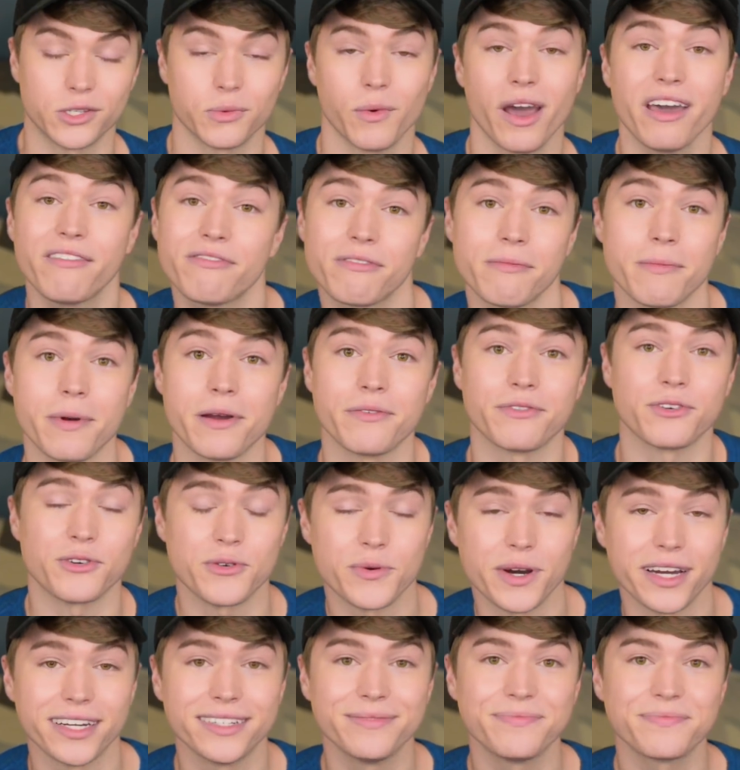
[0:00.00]
away from
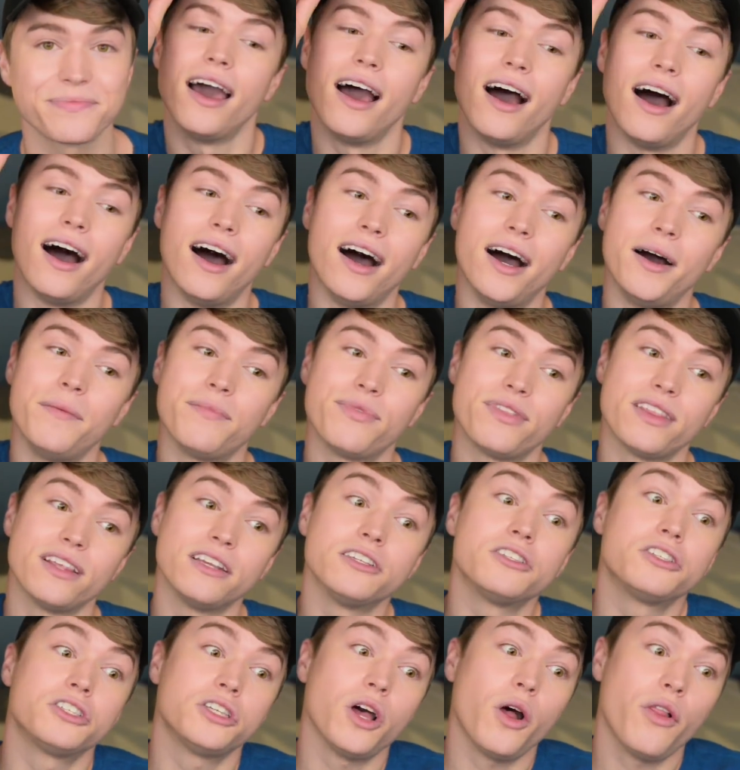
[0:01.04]
everyone.
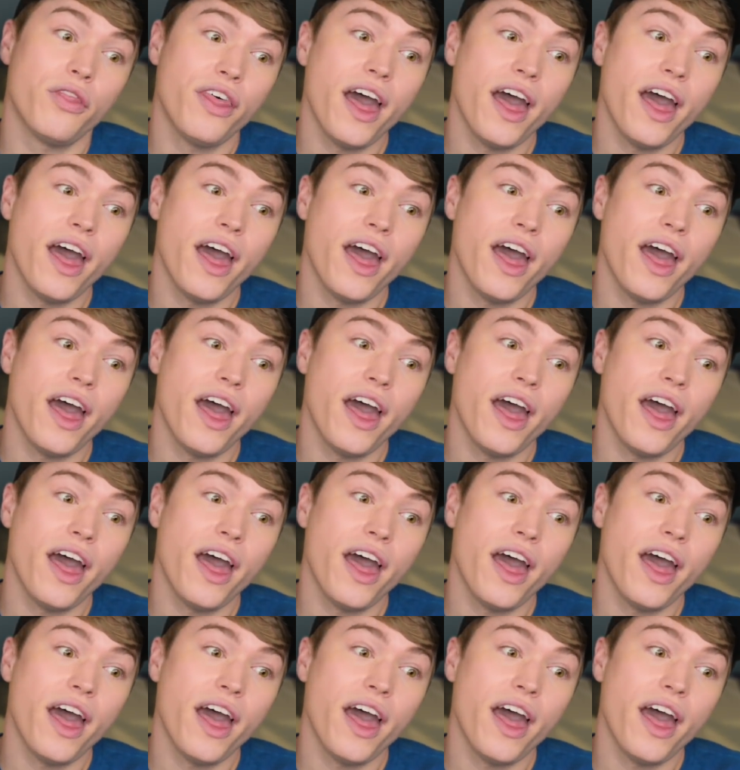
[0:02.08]
So